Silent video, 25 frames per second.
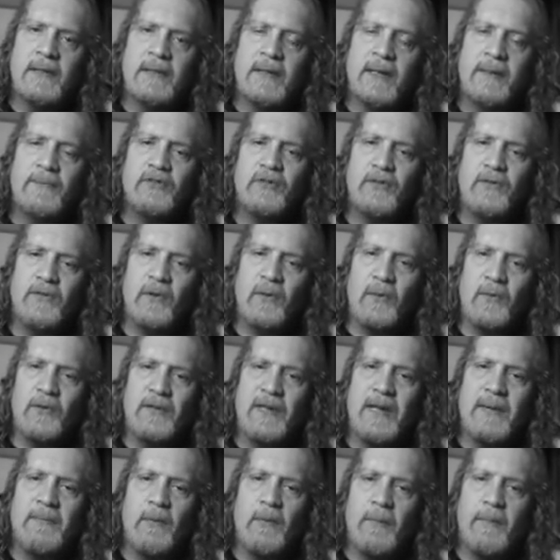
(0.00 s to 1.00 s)
I'm sure there were
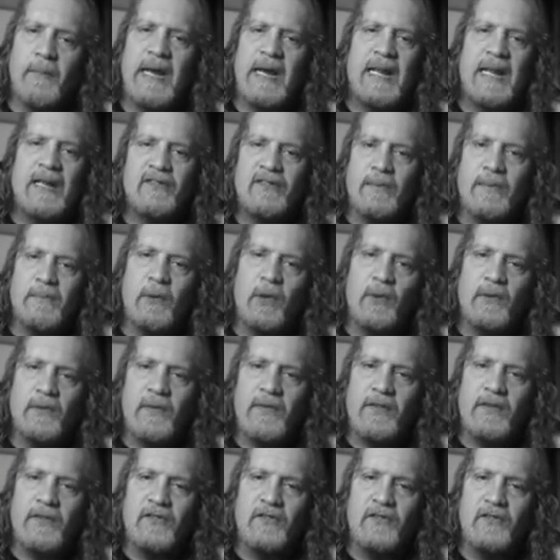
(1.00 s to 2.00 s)
deeper meanings to both
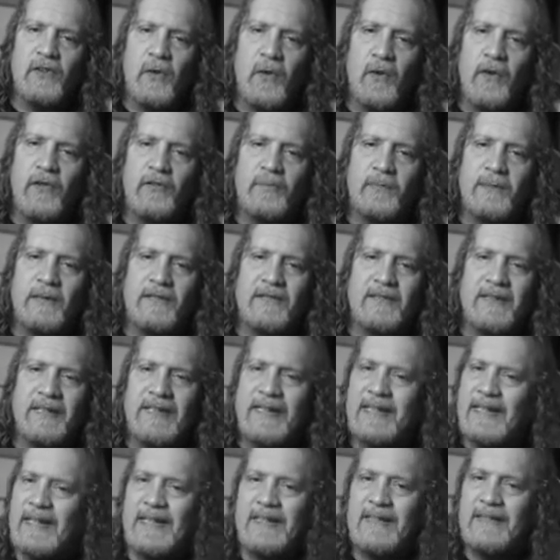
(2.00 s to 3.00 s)
of these stories, but as a
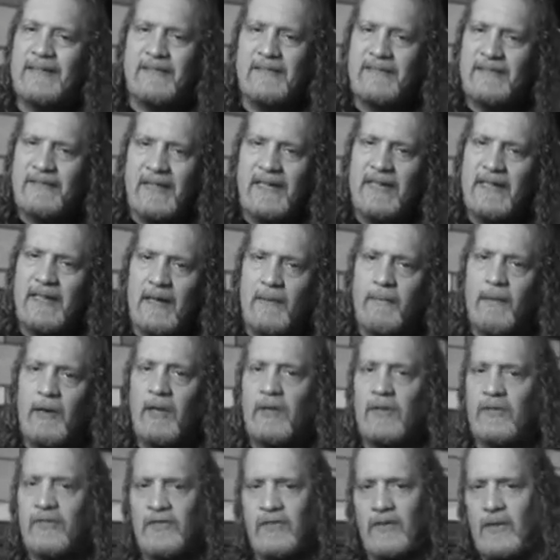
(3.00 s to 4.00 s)
kid I didn't see them. I
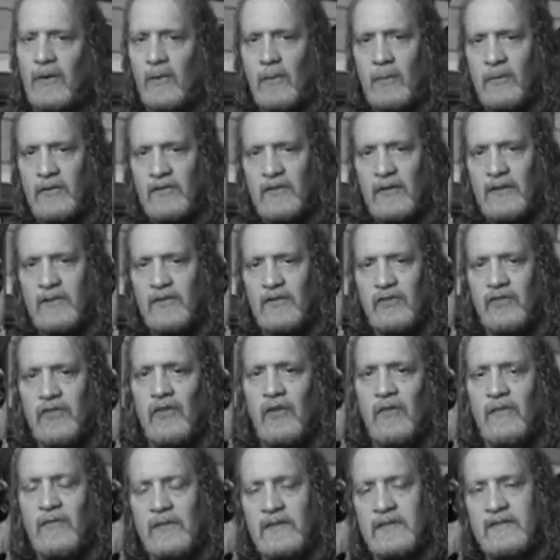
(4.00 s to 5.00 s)
only saw what was on the
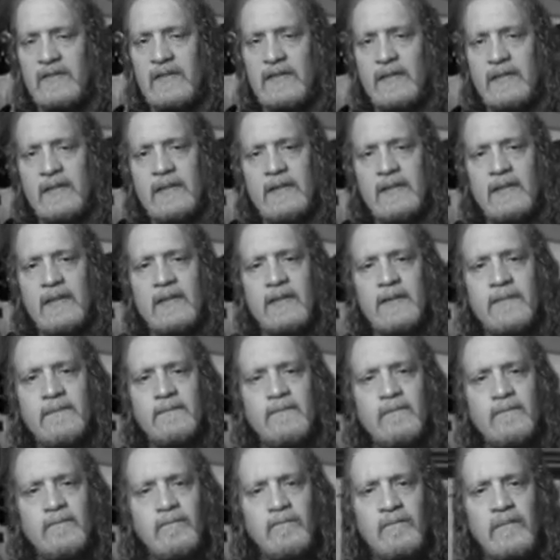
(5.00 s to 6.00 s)
surface.
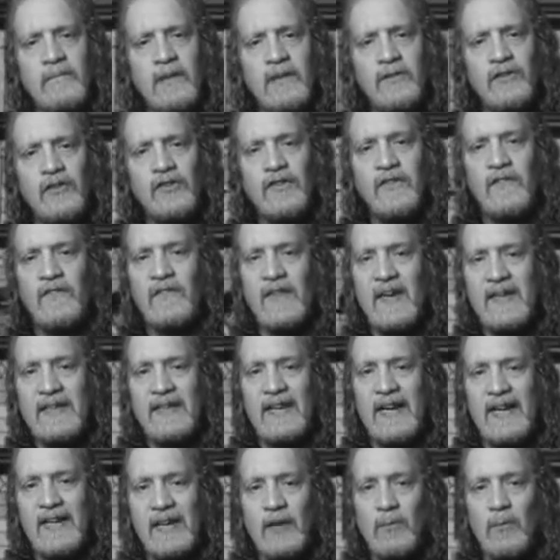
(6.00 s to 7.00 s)
Just the fact
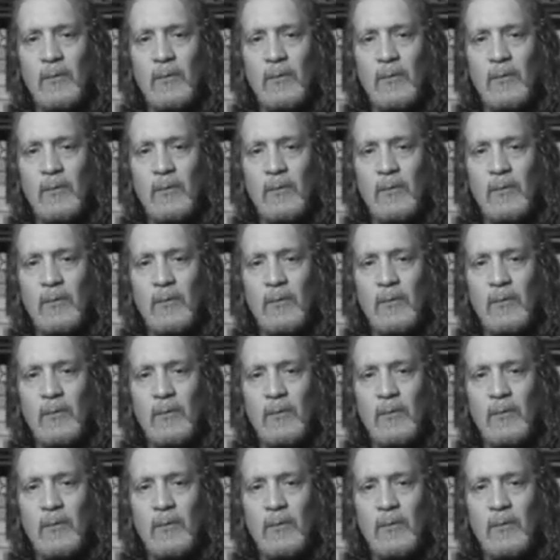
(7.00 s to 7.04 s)
that I can